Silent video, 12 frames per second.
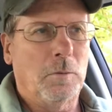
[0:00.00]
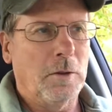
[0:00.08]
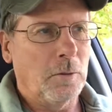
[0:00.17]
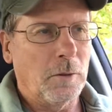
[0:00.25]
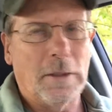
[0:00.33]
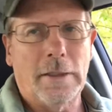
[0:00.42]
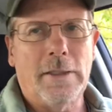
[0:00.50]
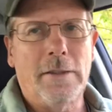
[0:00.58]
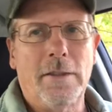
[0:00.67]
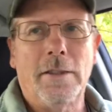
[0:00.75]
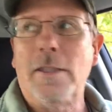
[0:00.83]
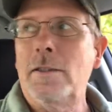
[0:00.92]
was really
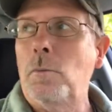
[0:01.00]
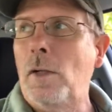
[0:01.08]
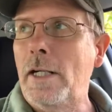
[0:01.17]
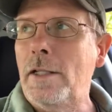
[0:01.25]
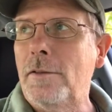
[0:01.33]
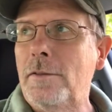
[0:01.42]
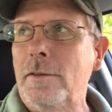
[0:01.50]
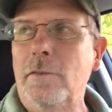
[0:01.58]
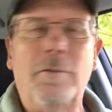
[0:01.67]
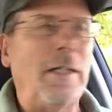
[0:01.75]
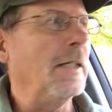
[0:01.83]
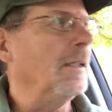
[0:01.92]
easy to get the wire through the
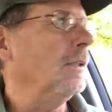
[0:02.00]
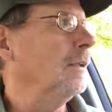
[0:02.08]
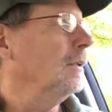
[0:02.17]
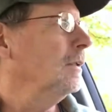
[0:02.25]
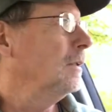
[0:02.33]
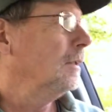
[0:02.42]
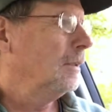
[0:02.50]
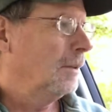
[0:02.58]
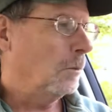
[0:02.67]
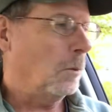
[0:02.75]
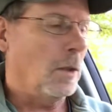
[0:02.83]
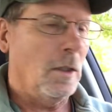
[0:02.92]

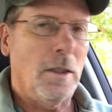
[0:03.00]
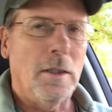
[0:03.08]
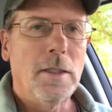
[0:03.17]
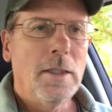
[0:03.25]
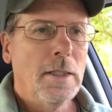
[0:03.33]
firewall.